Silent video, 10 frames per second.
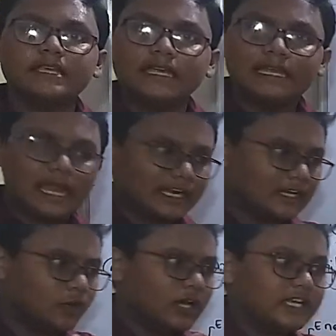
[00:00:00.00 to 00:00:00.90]
It will
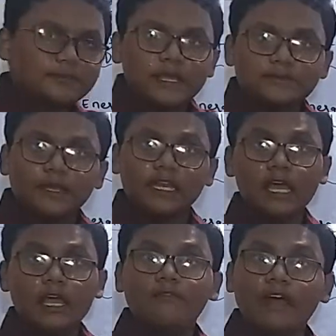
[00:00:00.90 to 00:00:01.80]
undergo a displacement.
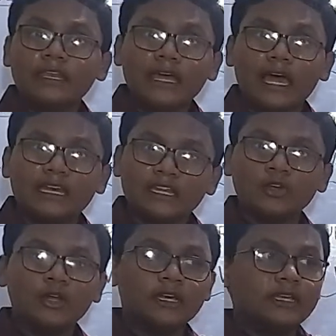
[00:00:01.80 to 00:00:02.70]
When I undergo a